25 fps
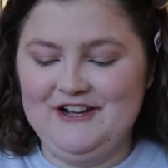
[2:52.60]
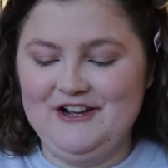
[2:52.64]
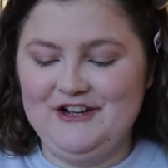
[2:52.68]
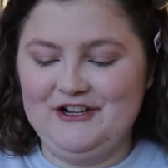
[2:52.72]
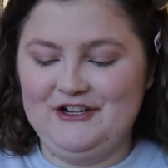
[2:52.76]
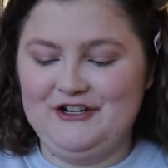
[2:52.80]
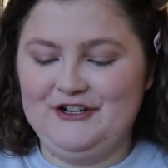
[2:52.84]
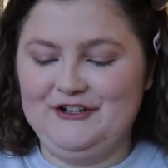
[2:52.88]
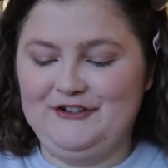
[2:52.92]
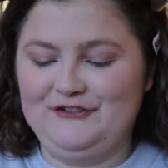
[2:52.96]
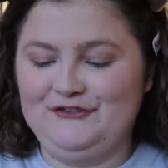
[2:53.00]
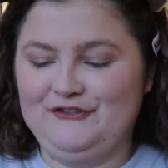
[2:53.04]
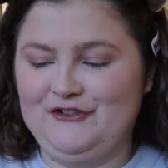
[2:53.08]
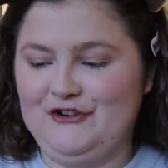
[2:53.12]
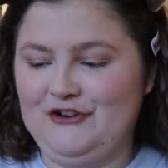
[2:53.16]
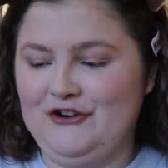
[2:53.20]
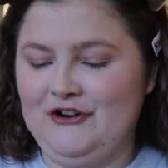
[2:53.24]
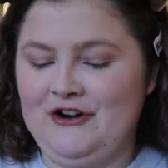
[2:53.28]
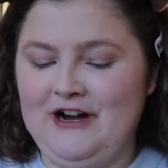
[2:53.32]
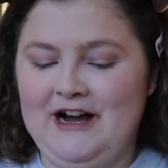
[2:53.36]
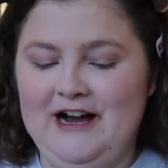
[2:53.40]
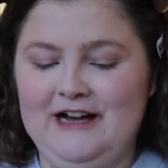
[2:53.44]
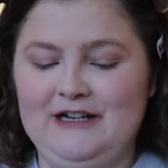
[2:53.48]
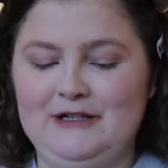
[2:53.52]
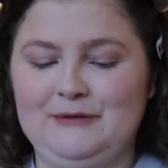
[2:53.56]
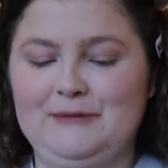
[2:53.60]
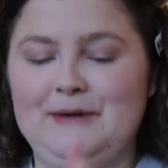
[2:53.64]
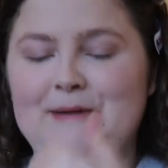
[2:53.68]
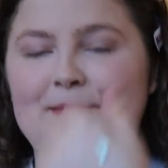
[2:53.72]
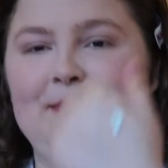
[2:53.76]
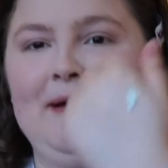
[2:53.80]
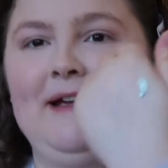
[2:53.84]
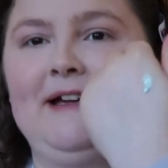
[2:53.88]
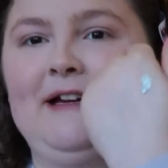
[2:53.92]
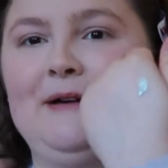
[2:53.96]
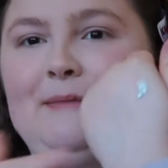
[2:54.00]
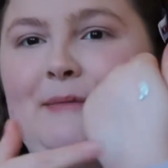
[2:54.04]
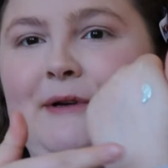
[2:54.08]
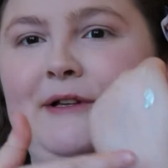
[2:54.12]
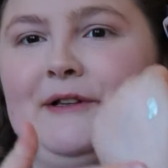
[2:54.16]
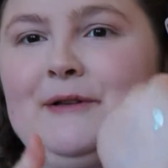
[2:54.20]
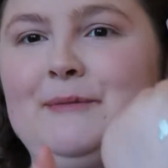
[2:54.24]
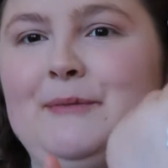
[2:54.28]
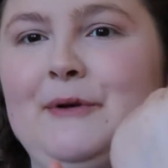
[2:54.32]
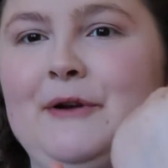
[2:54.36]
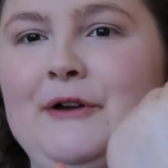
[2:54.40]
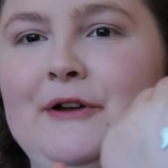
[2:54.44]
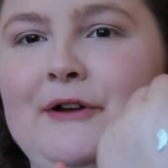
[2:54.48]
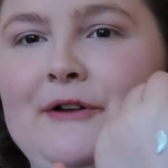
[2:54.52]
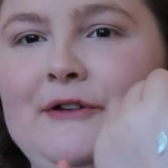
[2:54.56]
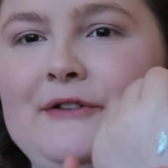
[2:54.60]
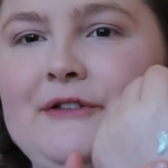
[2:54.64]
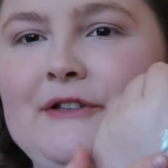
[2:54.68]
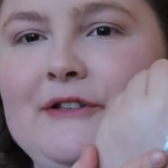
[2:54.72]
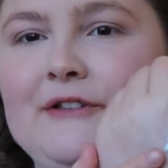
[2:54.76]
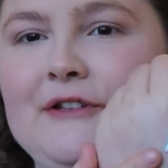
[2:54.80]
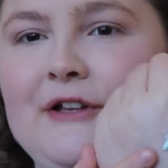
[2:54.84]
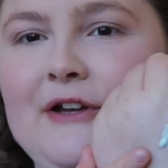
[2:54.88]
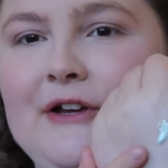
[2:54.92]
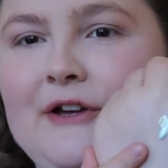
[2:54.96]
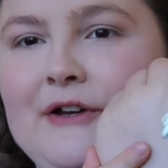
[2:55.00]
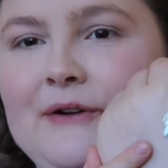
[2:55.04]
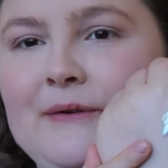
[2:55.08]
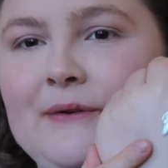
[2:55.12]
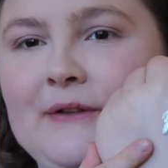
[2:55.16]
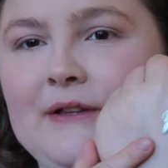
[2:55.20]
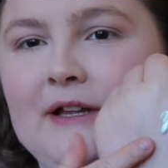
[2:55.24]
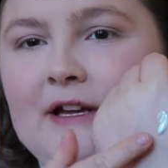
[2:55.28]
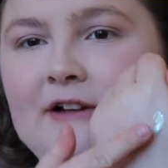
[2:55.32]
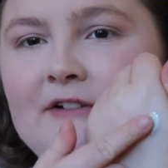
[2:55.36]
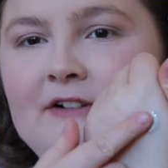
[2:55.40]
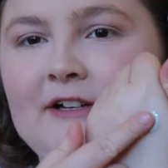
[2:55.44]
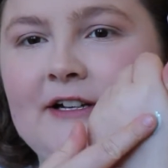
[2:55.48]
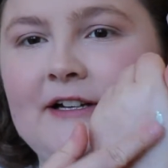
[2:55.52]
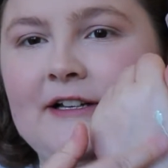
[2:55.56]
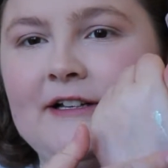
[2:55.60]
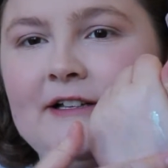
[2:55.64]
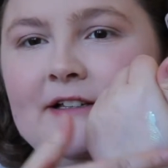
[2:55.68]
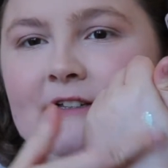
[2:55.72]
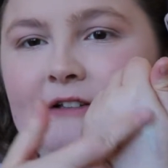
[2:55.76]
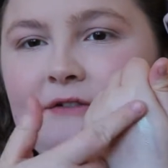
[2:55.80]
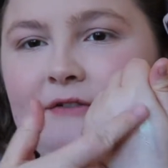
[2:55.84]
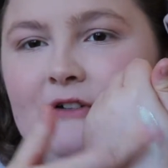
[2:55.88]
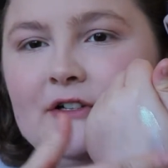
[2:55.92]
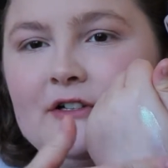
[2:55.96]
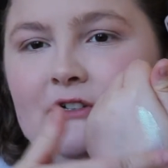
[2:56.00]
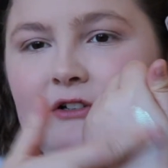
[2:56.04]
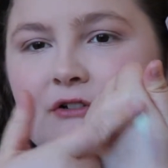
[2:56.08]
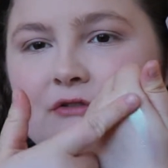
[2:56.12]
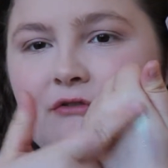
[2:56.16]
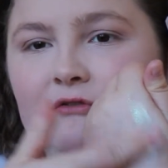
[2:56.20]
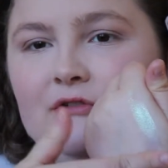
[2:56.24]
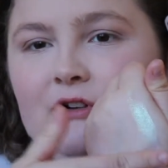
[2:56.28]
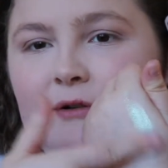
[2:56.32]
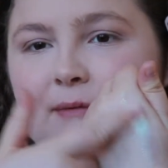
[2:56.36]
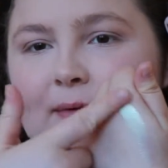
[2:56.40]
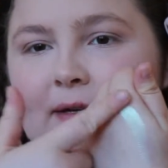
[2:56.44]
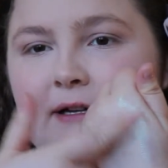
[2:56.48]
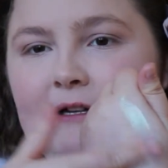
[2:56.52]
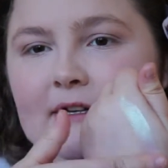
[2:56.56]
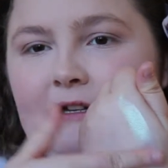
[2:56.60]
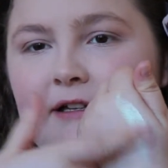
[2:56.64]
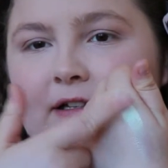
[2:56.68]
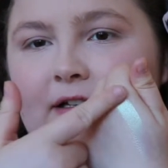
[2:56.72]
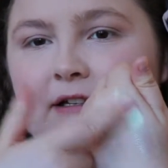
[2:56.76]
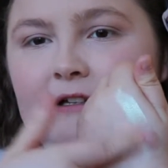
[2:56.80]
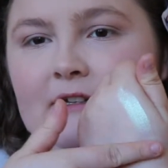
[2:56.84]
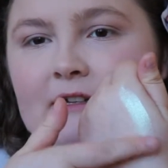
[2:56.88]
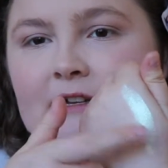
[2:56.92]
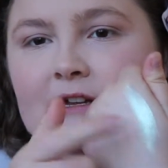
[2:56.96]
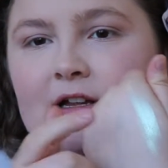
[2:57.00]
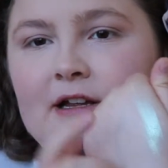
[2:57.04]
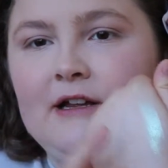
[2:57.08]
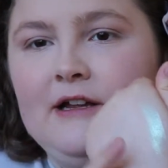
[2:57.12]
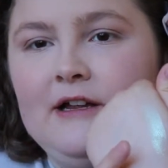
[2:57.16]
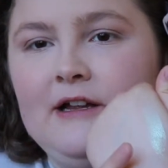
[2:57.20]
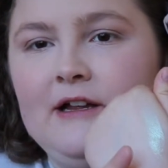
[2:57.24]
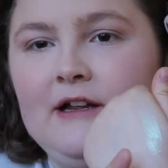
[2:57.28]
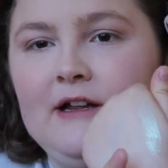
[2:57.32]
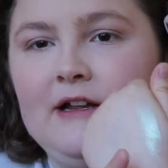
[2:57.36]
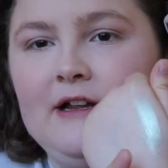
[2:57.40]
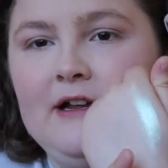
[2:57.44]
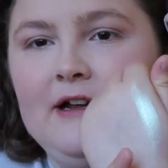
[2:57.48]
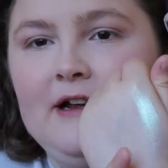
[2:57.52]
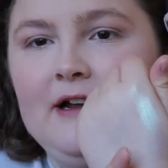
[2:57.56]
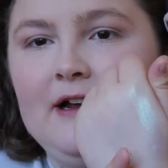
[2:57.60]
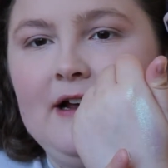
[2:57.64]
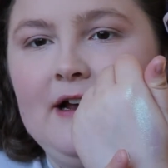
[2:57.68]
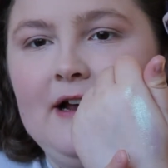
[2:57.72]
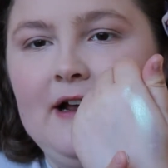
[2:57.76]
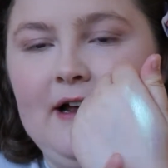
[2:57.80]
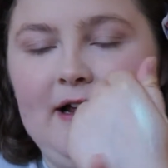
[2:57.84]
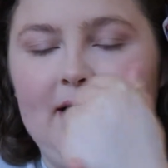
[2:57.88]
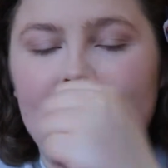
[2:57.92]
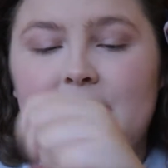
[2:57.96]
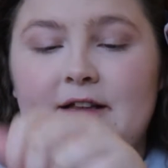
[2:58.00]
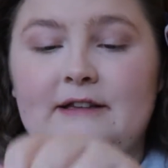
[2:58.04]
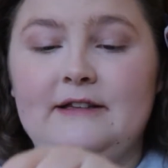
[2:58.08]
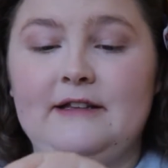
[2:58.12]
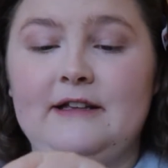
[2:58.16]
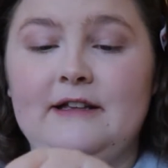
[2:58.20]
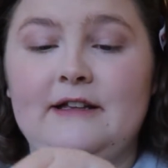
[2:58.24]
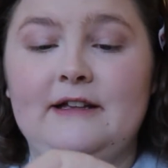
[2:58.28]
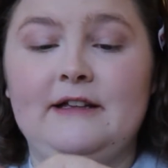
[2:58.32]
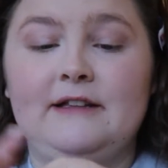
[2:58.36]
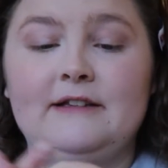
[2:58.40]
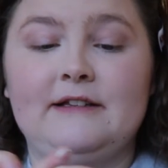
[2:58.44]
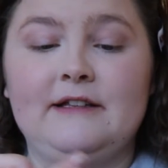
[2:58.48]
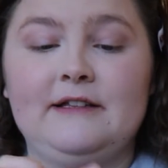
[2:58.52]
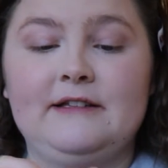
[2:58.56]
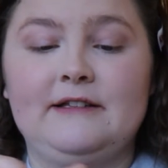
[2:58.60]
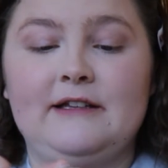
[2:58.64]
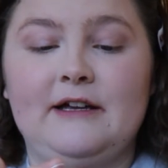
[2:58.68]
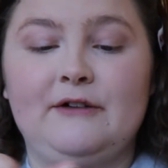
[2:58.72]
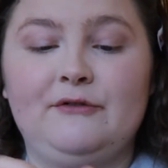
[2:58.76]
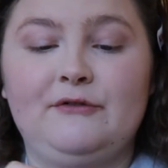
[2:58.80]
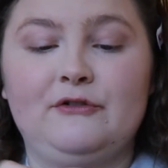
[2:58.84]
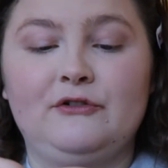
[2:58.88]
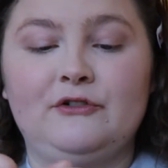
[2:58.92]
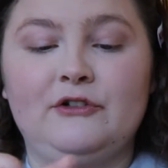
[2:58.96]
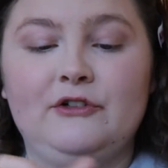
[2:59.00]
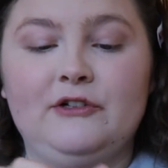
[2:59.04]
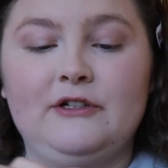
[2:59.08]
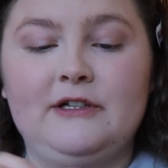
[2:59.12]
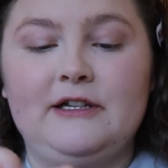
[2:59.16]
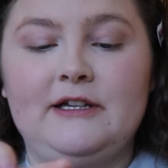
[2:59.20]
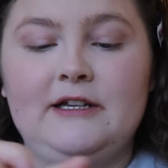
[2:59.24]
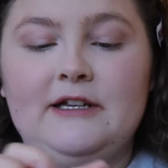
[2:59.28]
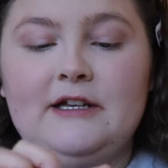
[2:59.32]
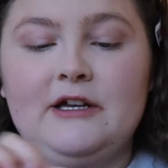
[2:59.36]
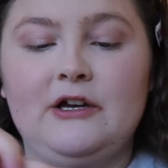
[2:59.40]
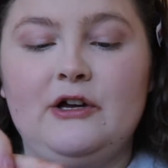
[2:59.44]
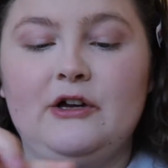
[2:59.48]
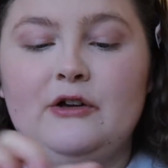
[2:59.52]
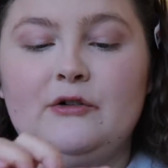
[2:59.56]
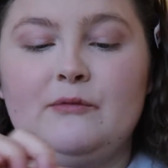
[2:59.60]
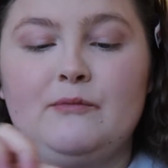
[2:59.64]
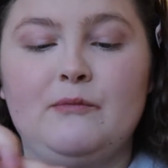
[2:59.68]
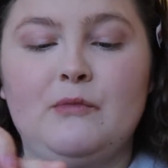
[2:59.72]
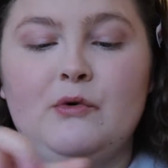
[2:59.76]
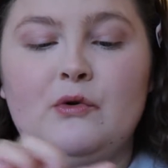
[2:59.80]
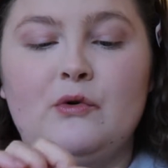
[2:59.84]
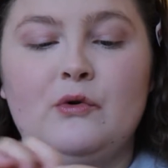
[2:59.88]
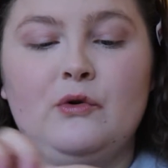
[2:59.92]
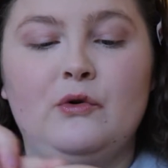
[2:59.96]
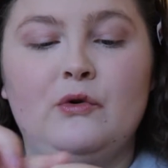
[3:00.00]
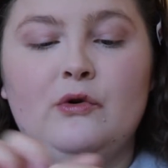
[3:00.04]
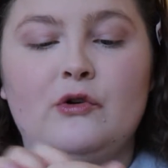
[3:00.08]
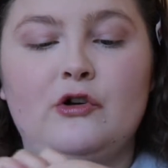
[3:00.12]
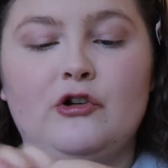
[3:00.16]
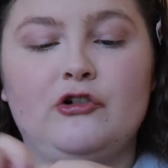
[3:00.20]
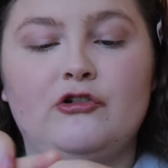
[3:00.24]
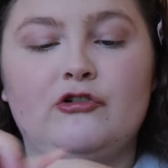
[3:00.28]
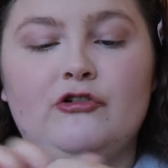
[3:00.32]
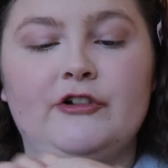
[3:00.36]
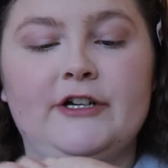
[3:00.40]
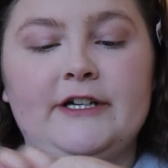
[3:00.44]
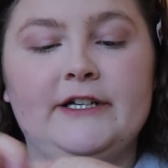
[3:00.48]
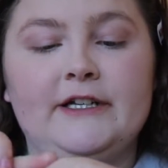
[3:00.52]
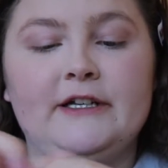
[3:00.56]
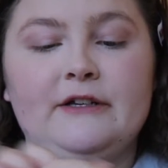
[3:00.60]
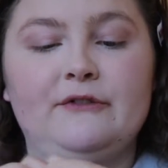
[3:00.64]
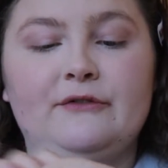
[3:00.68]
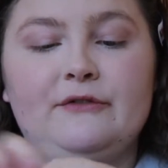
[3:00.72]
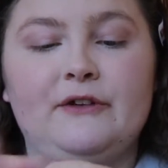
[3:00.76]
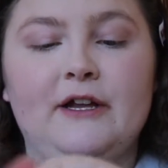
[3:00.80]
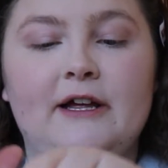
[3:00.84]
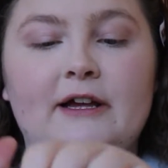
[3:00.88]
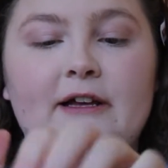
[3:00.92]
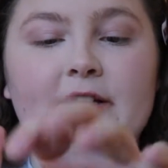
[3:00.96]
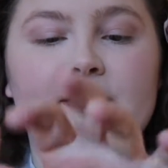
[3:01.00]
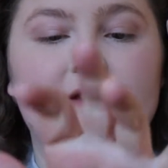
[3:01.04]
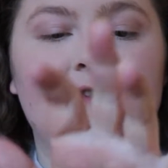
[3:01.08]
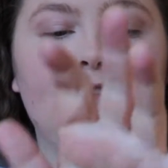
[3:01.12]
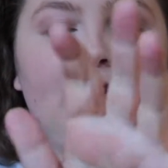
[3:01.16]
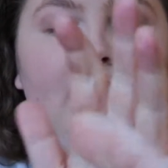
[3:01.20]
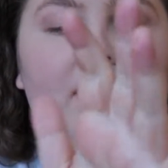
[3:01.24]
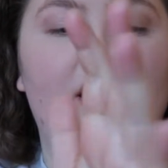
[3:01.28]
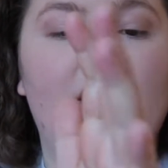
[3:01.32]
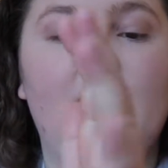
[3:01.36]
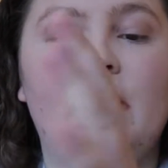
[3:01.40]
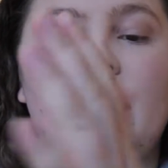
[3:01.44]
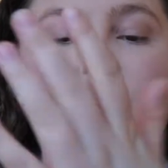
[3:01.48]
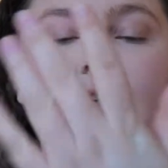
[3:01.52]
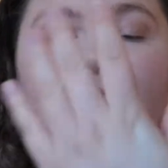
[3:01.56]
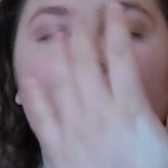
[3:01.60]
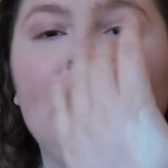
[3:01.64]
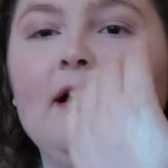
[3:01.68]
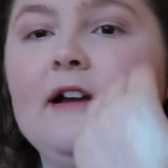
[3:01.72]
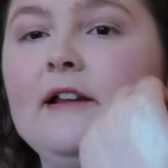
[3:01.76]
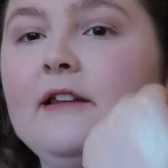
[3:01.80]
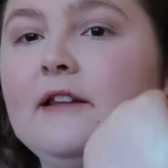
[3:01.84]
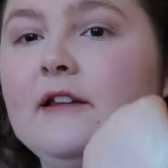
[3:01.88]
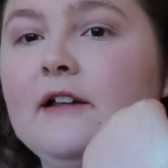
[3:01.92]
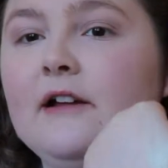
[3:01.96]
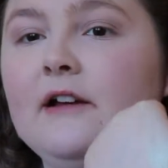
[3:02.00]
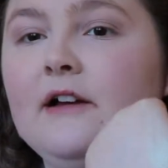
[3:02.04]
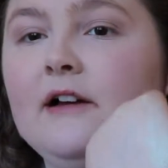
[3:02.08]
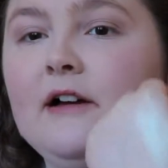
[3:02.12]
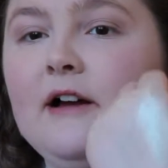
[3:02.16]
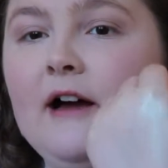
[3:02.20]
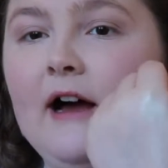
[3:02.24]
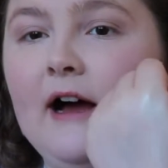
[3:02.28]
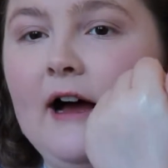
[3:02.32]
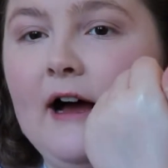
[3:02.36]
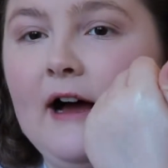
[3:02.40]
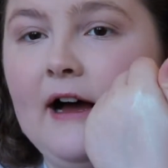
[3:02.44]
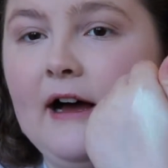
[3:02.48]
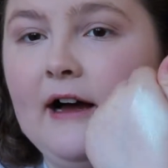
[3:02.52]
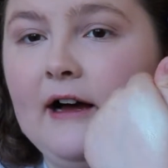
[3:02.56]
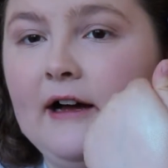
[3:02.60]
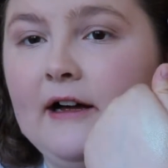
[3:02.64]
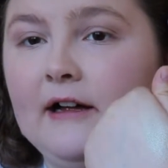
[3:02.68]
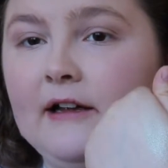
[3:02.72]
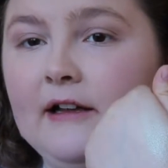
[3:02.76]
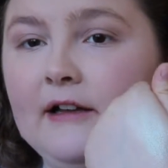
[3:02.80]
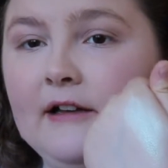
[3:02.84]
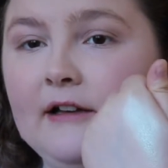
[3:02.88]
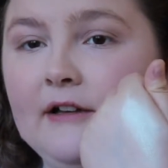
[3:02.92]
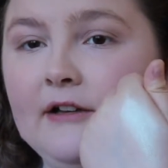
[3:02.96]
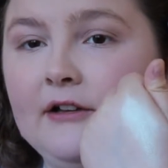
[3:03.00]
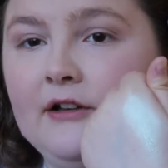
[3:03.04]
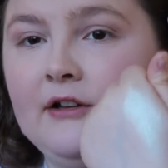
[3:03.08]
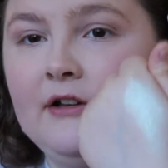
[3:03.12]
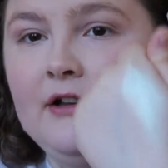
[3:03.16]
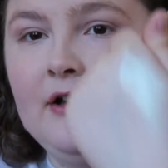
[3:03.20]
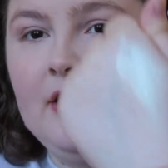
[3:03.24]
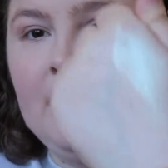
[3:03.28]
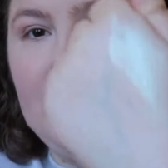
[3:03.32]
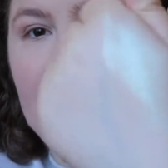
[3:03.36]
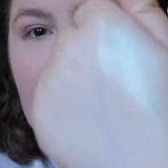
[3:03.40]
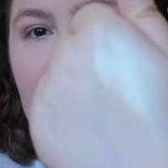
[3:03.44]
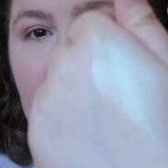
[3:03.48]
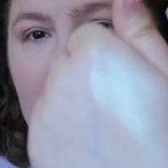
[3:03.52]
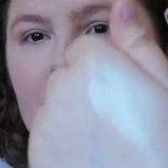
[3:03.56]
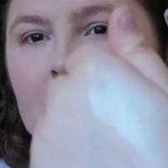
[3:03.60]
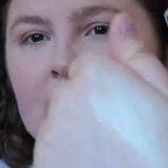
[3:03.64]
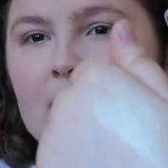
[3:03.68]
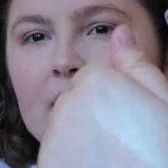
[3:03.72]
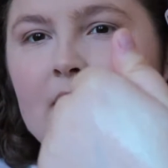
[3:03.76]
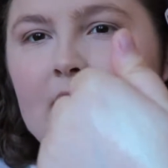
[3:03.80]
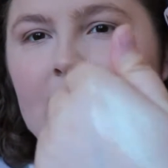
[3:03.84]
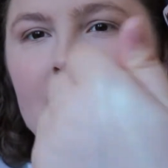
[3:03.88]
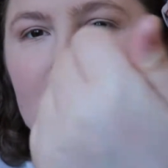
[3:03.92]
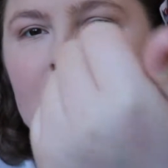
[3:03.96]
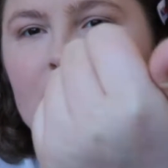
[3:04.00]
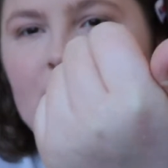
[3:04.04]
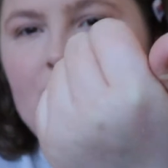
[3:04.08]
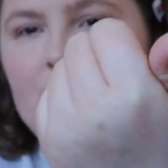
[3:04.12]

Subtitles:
Good for Halloween makeup, I suppose. So there it is, if I just rub it in. It is definitely a more greeny flexed highlighter, and it looks